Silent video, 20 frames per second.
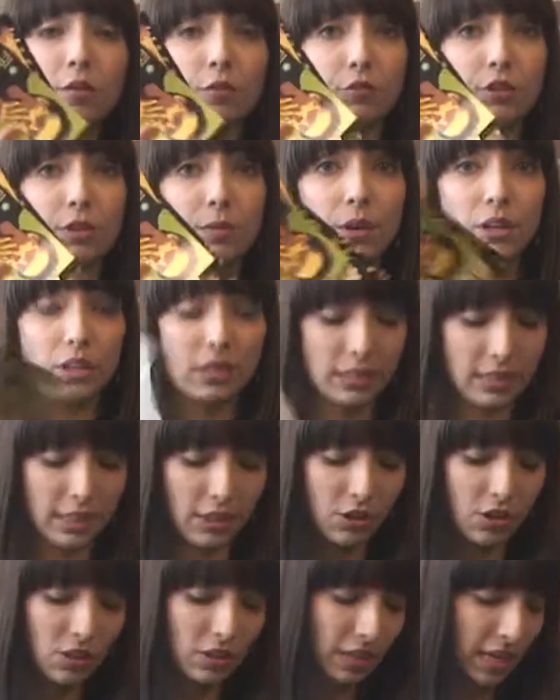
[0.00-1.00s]
Freemarc
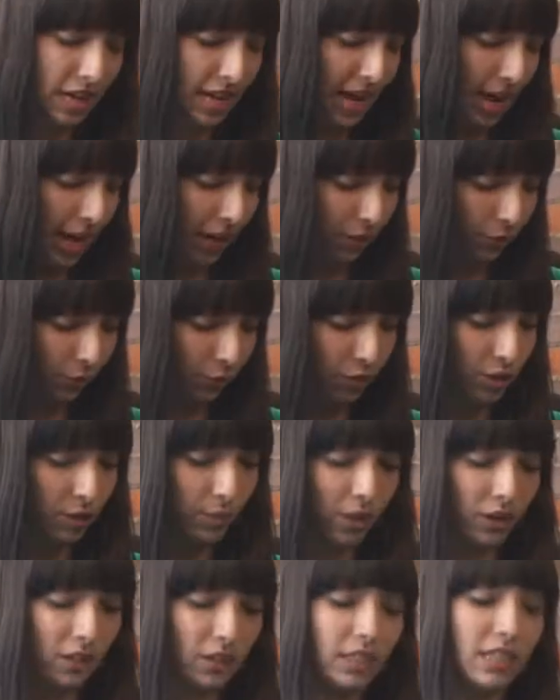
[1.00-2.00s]
stickers and the
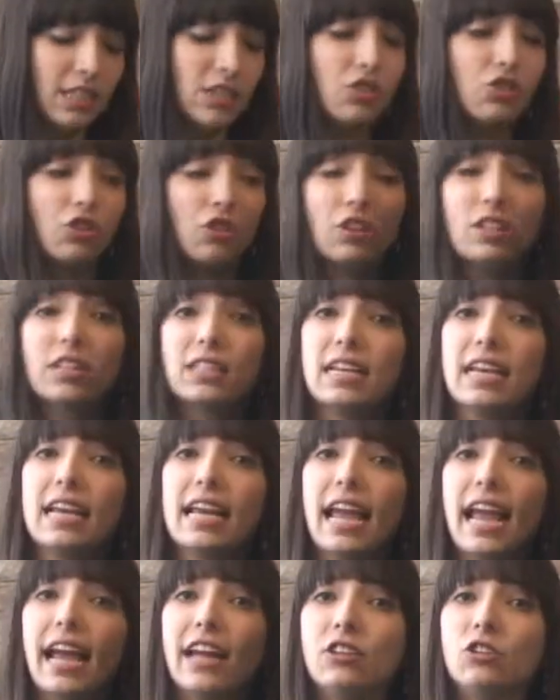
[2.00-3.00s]
Freemarc t-shirt
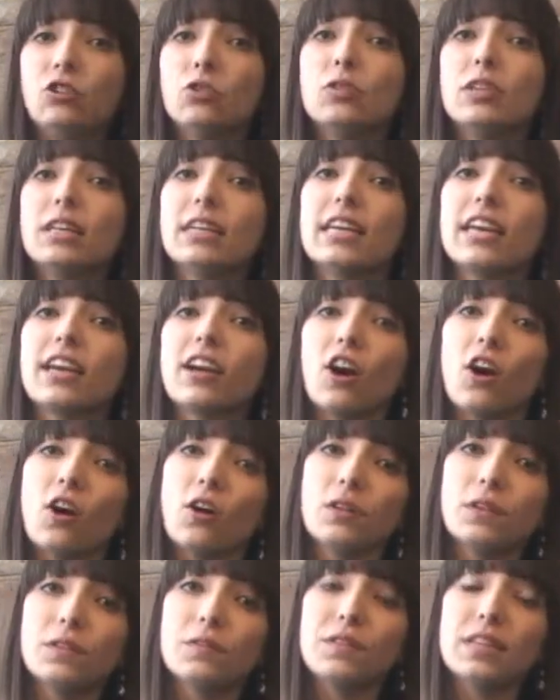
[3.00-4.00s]
and you can get
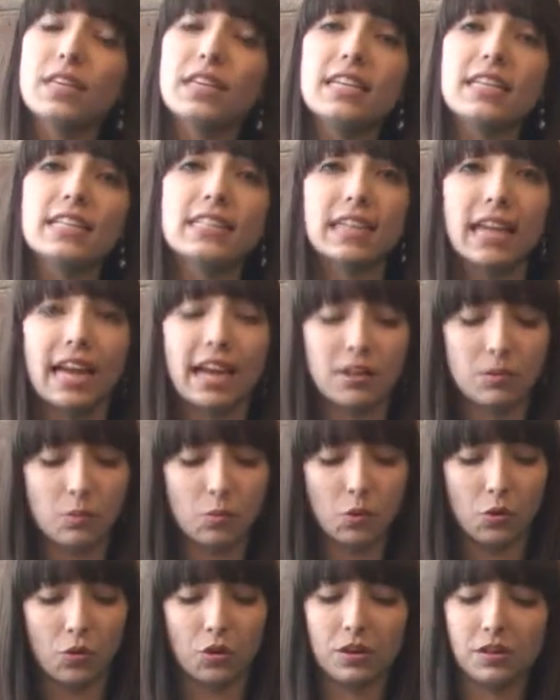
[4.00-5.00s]
all of these and
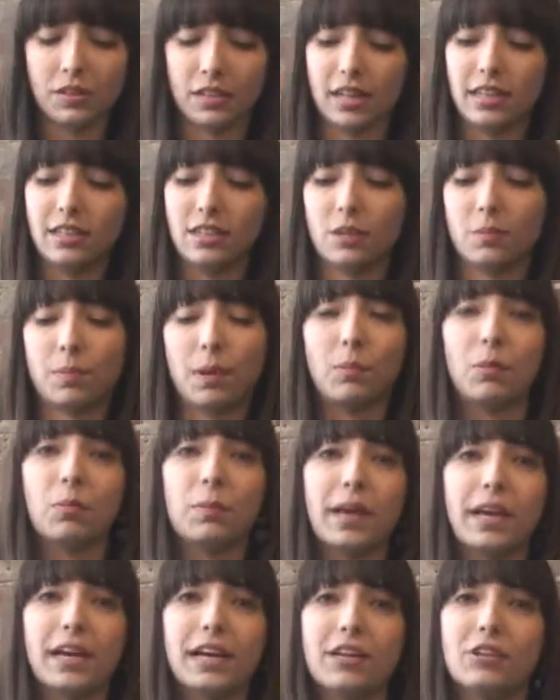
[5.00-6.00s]
more, like the bubble
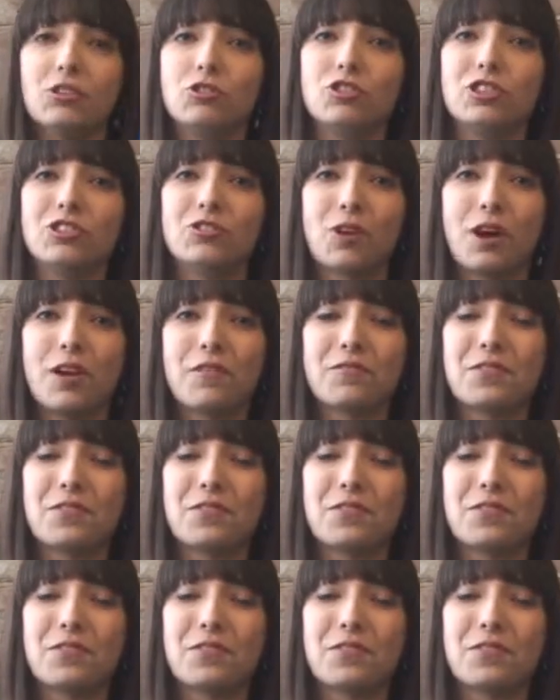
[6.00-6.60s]
bag I usually draw